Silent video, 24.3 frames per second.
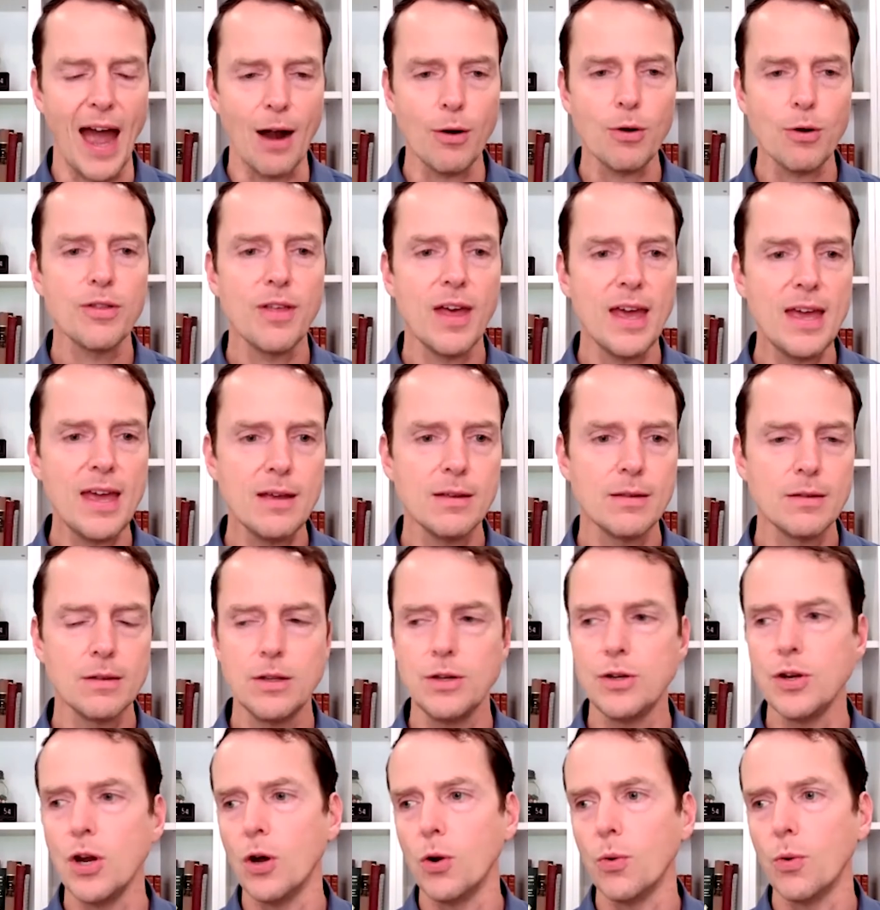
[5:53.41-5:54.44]
How do they,
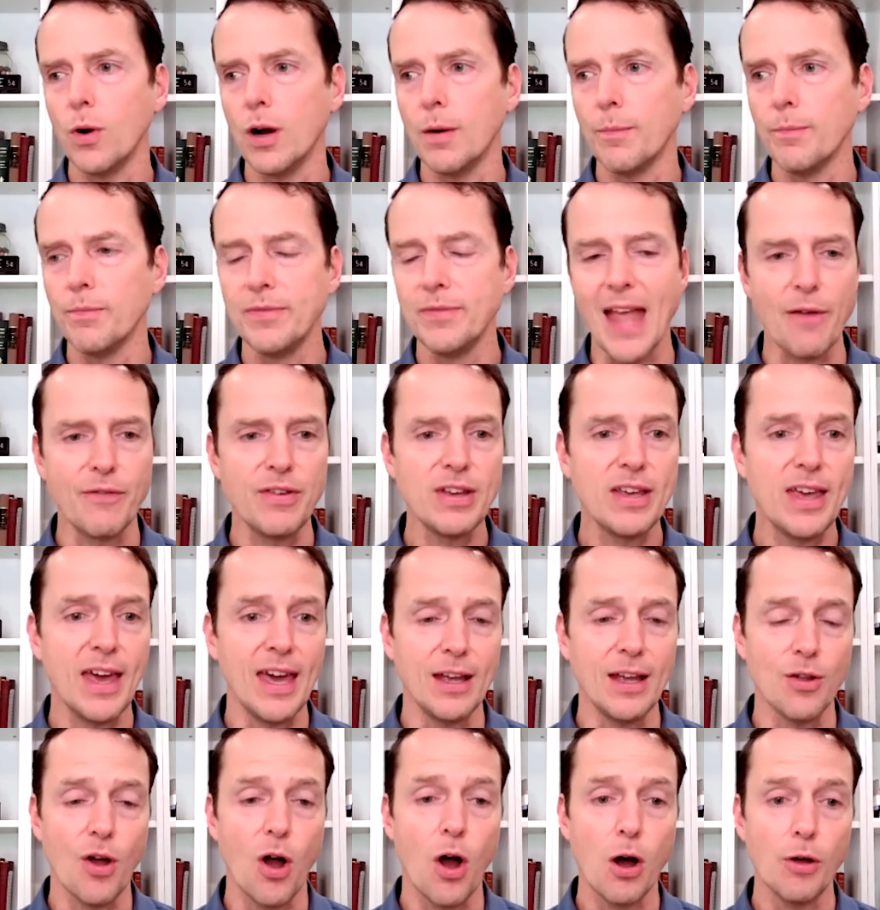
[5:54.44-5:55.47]
you know, um,
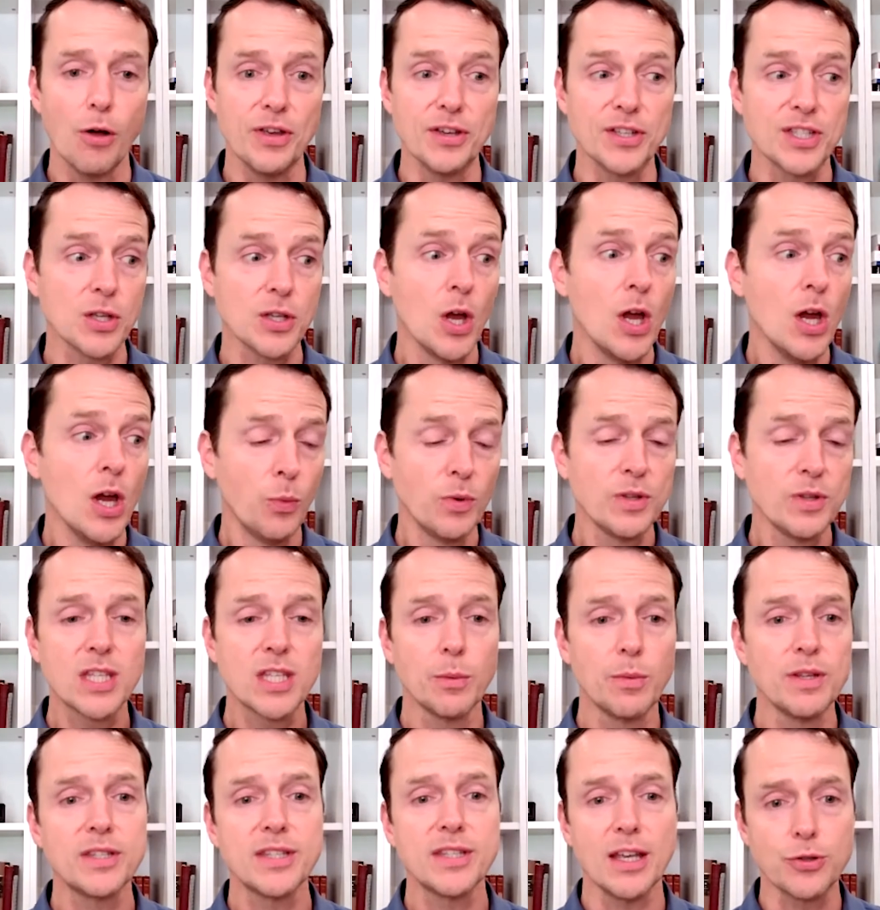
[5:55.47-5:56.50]
navigate all this when
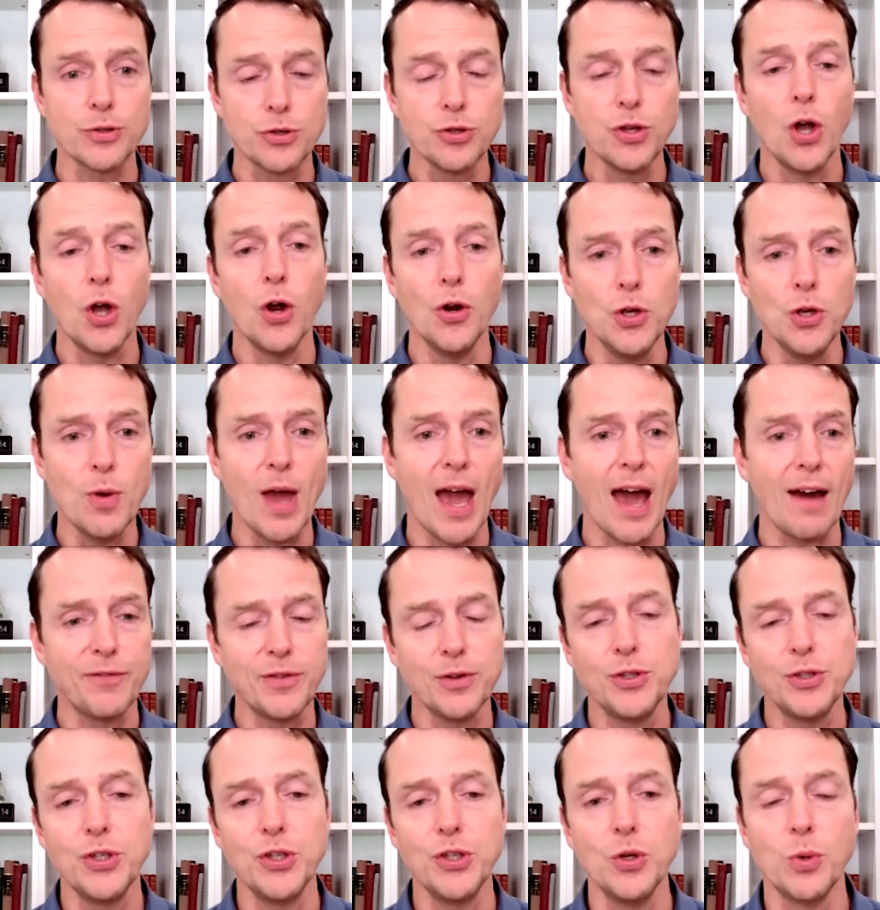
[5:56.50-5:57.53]
someone says, no, you have
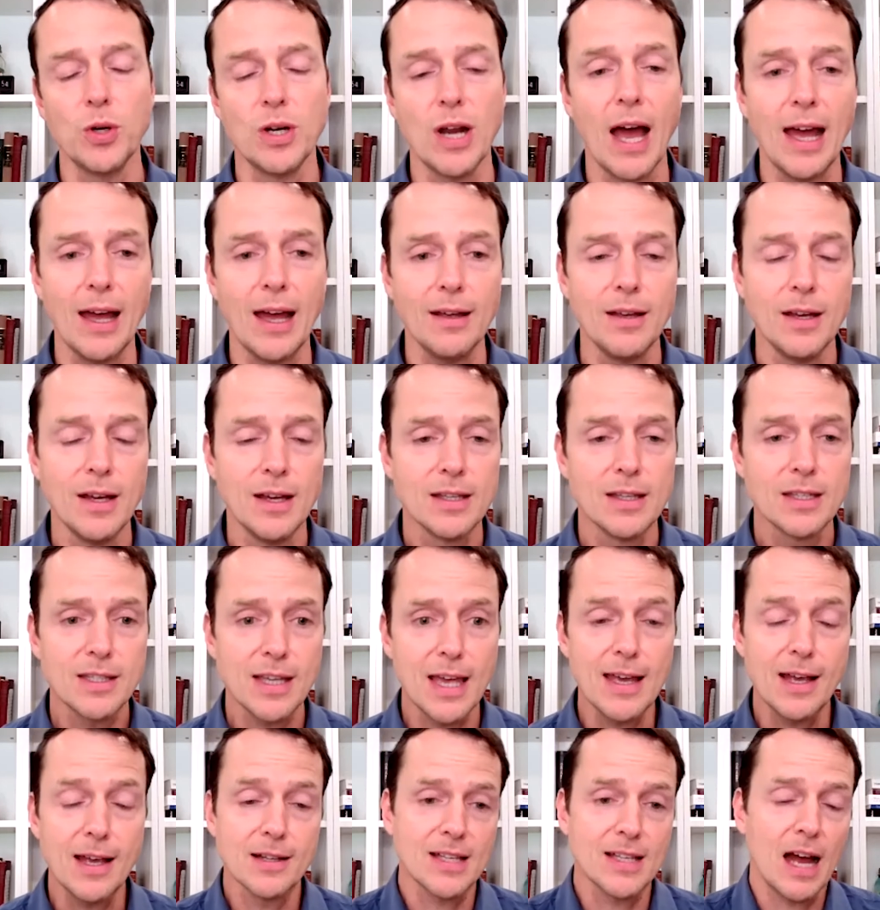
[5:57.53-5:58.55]
to do what I
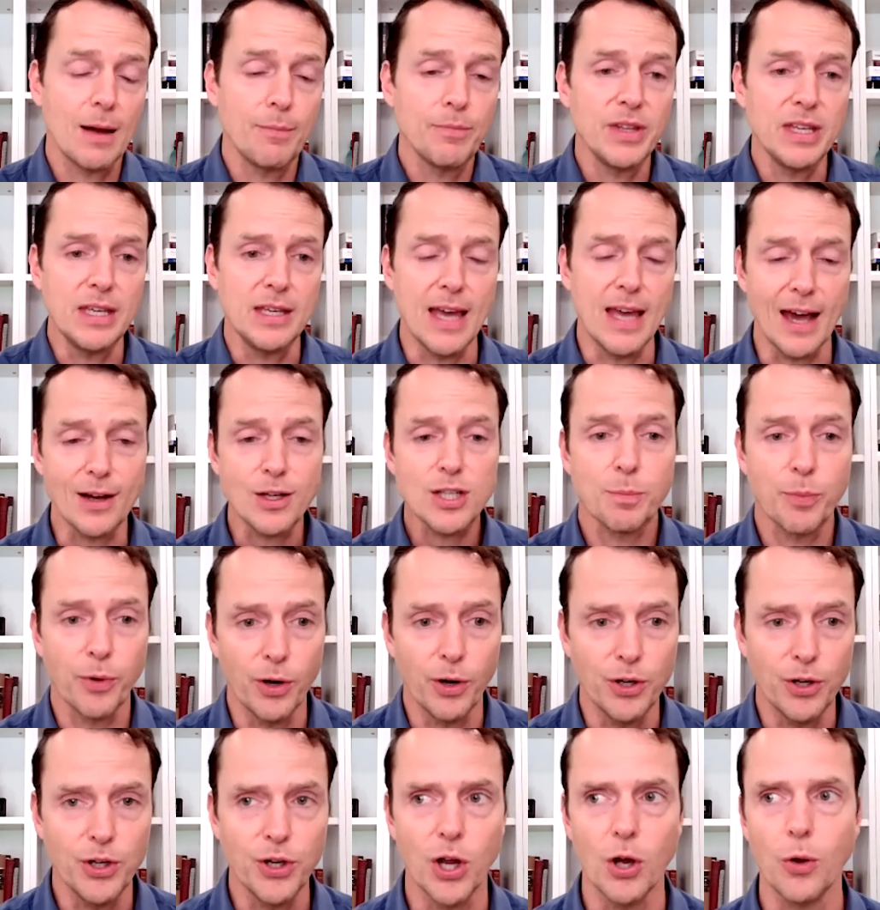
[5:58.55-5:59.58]
say because I'm the
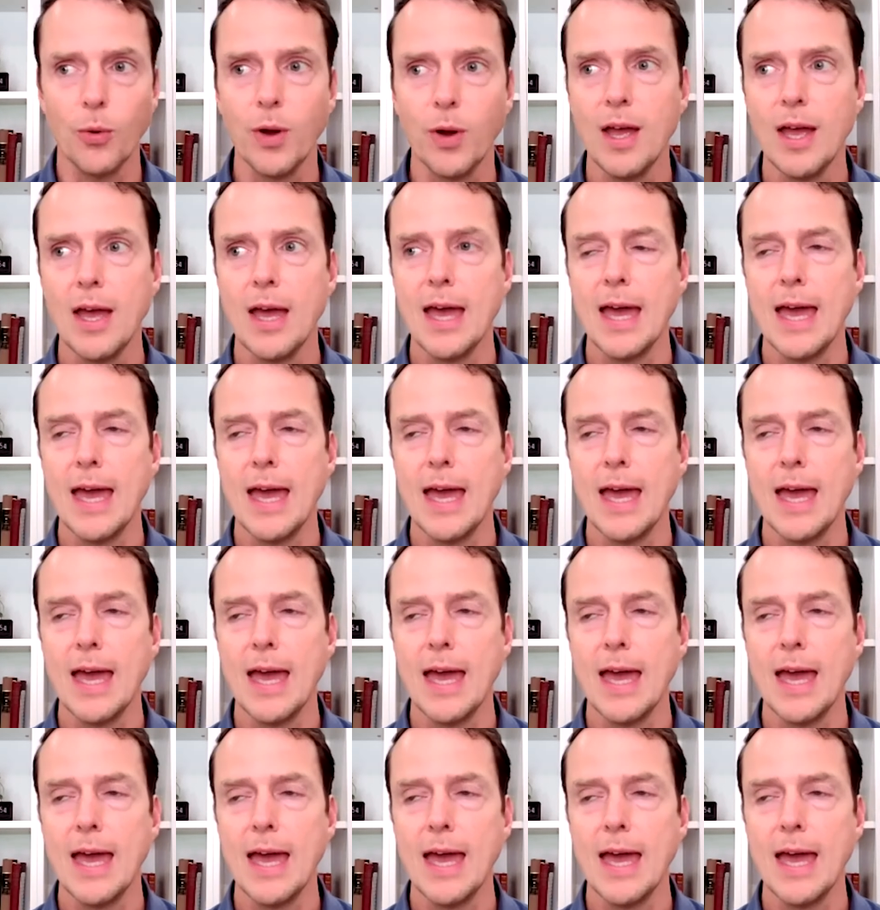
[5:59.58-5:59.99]
expert, you know?